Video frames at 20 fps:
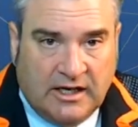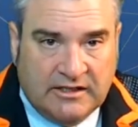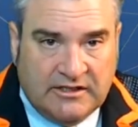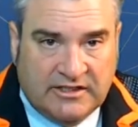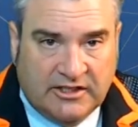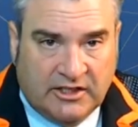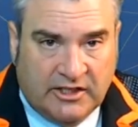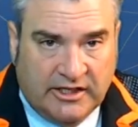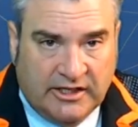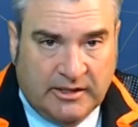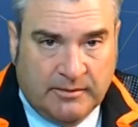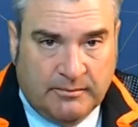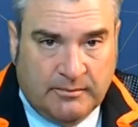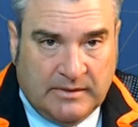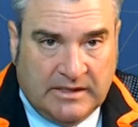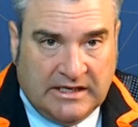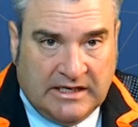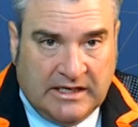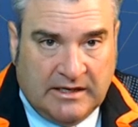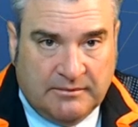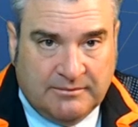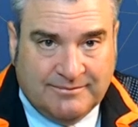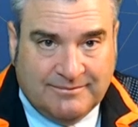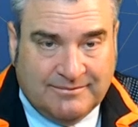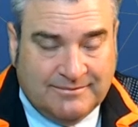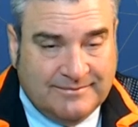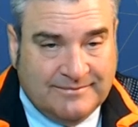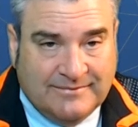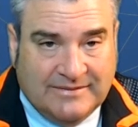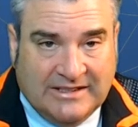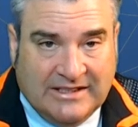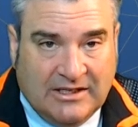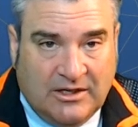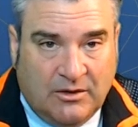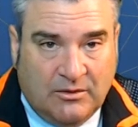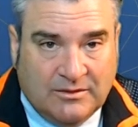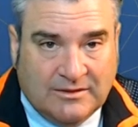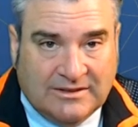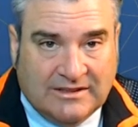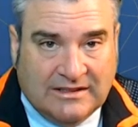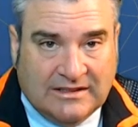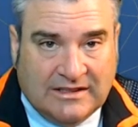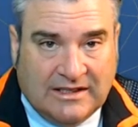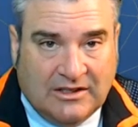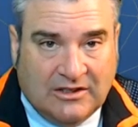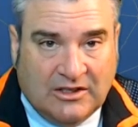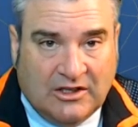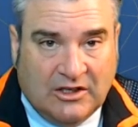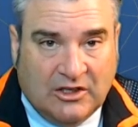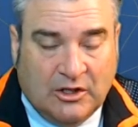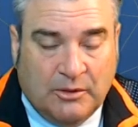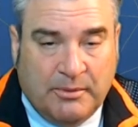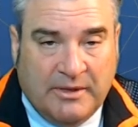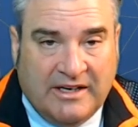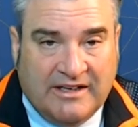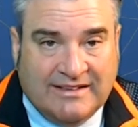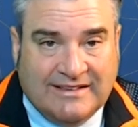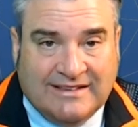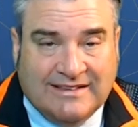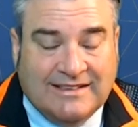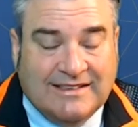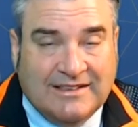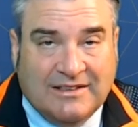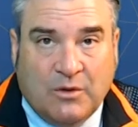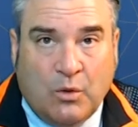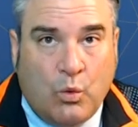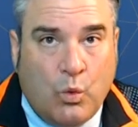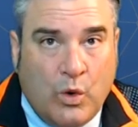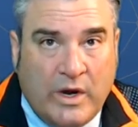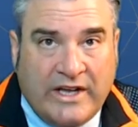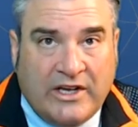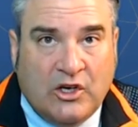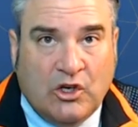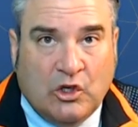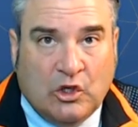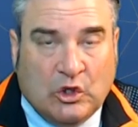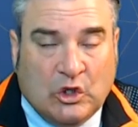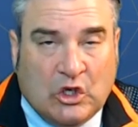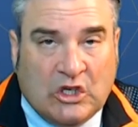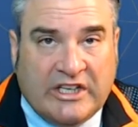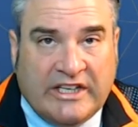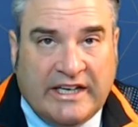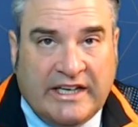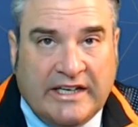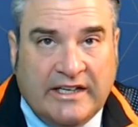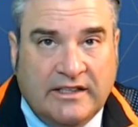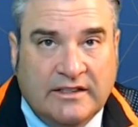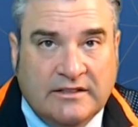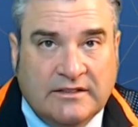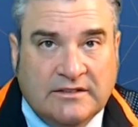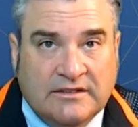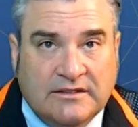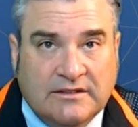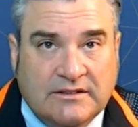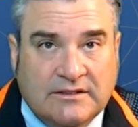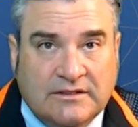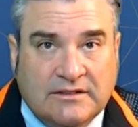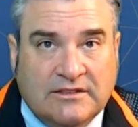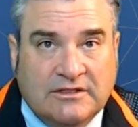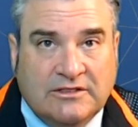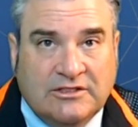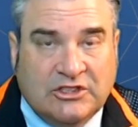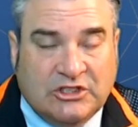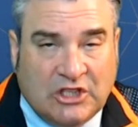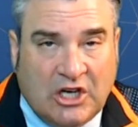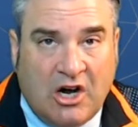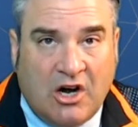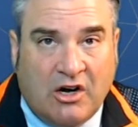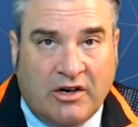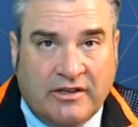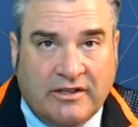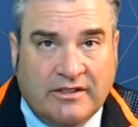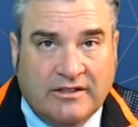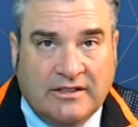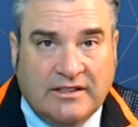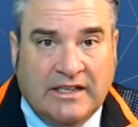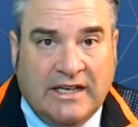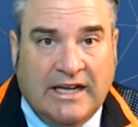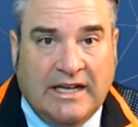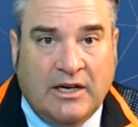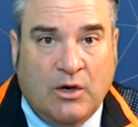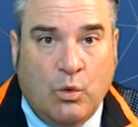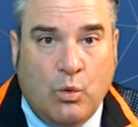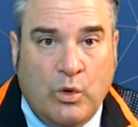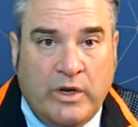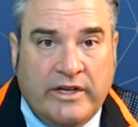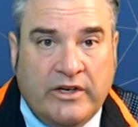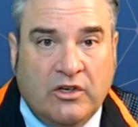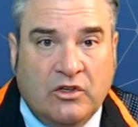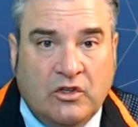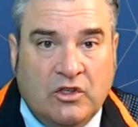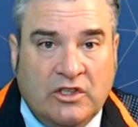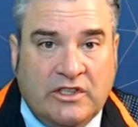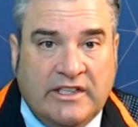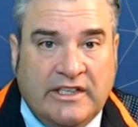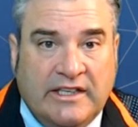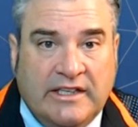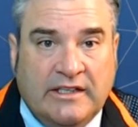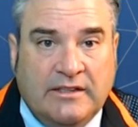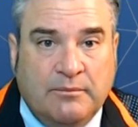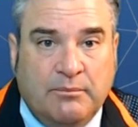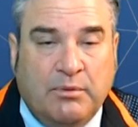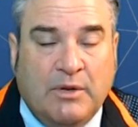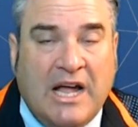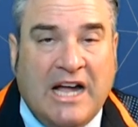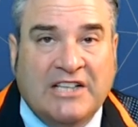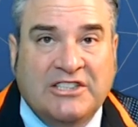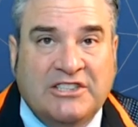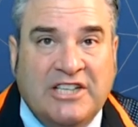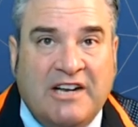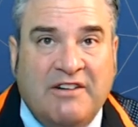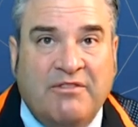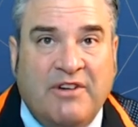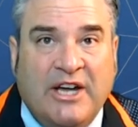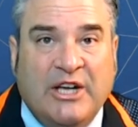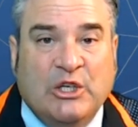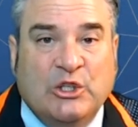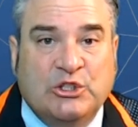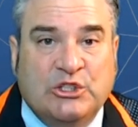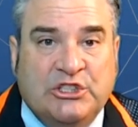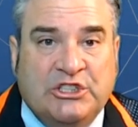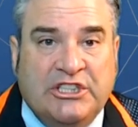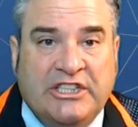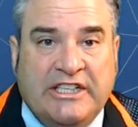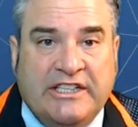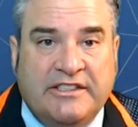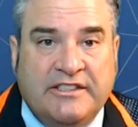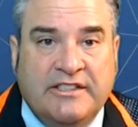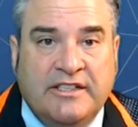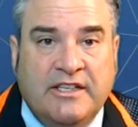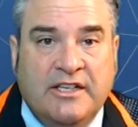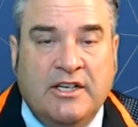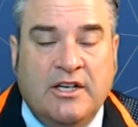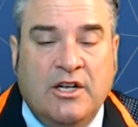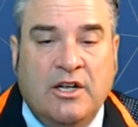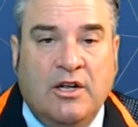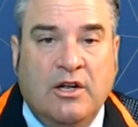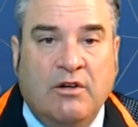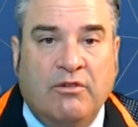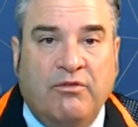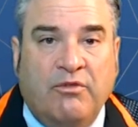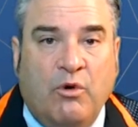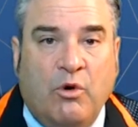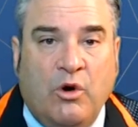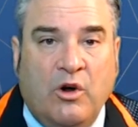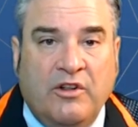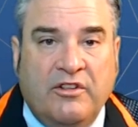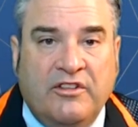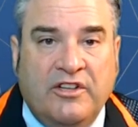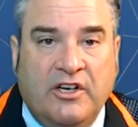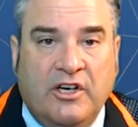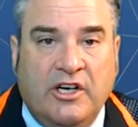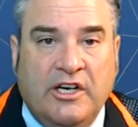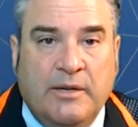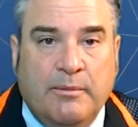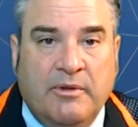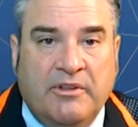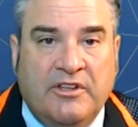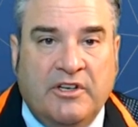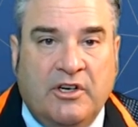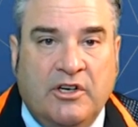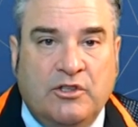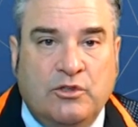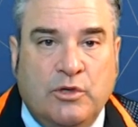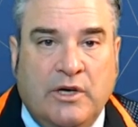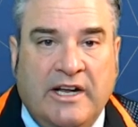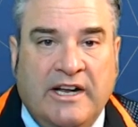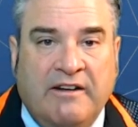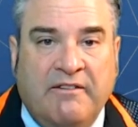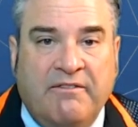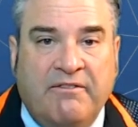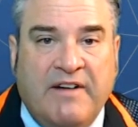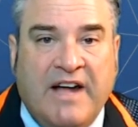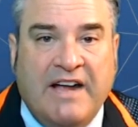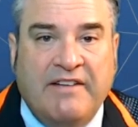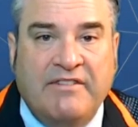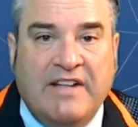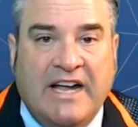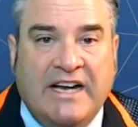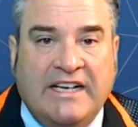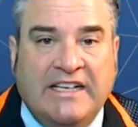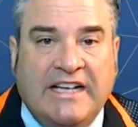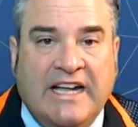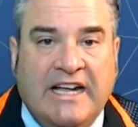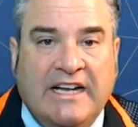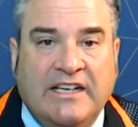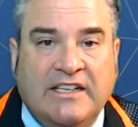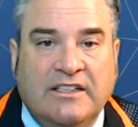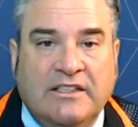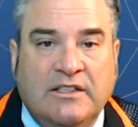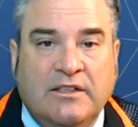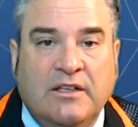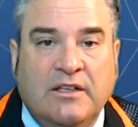Ethereum, you know, a little bit of weaker looking chart and a weaker looking blockchain vital sheet for Ethereum. Ethereum trading 598.